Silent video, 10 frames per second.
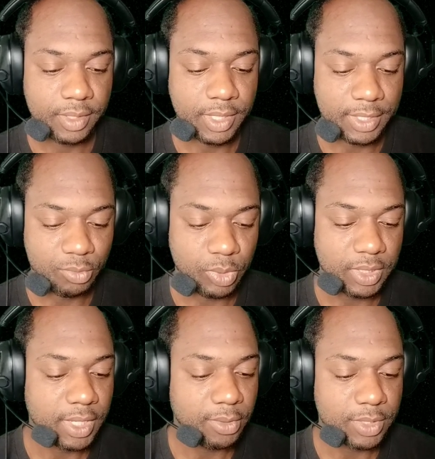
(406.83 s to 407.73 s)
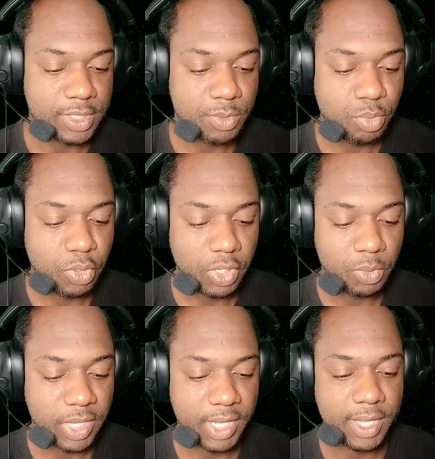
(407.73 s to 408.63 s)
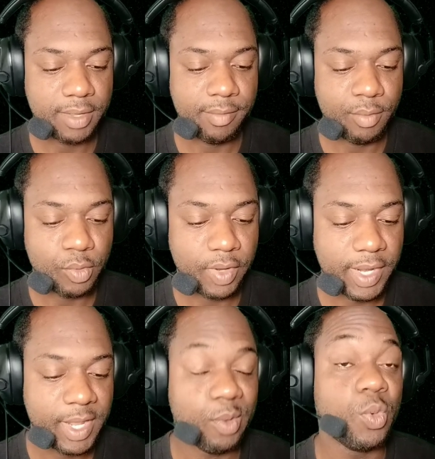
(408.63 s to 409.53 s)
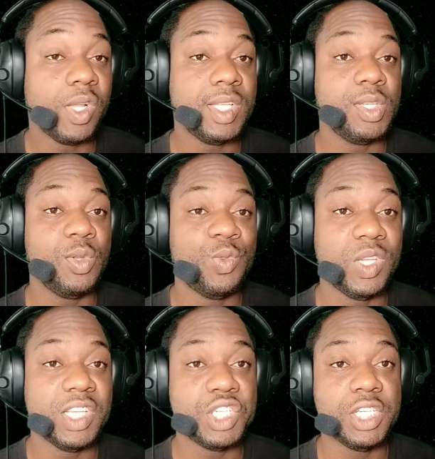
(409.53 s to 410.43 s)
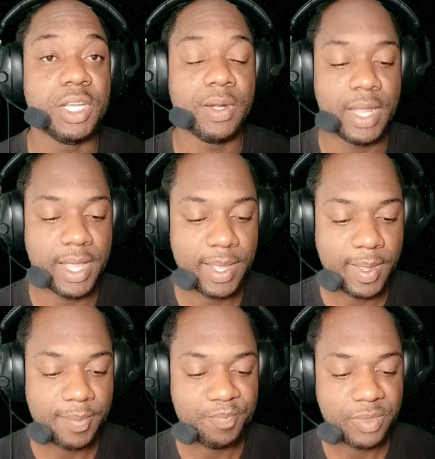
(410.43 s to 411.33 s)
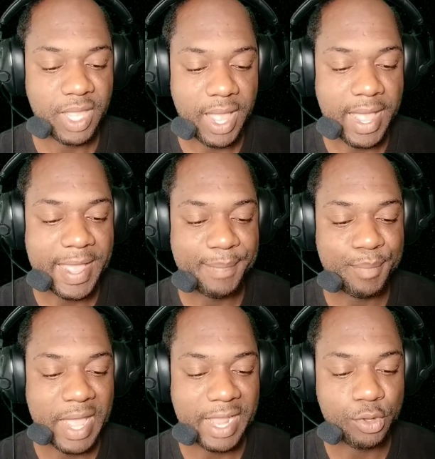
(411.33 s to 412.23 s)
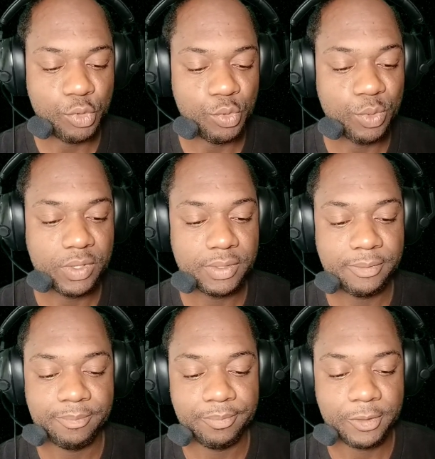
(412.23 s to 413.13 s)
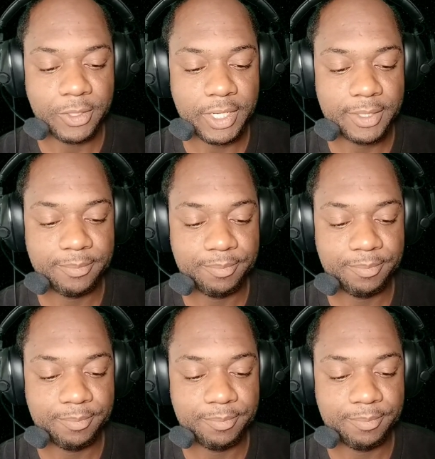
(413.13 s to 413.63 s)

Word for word: as we now just pull away for a 1-2 finish here at Baku all right